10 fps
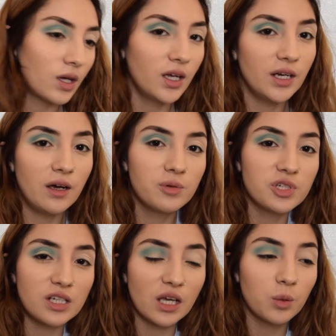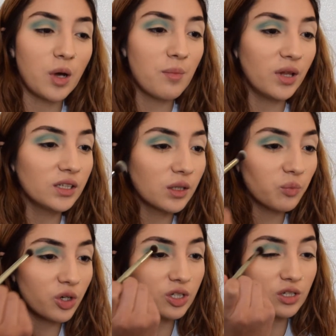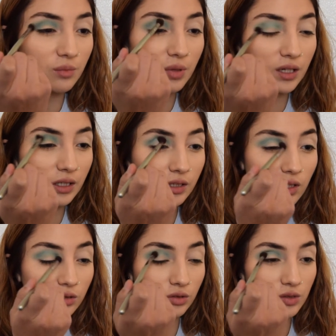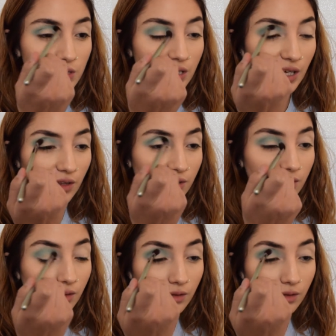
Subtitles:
And now I'm just taking my blending brush and blending those together.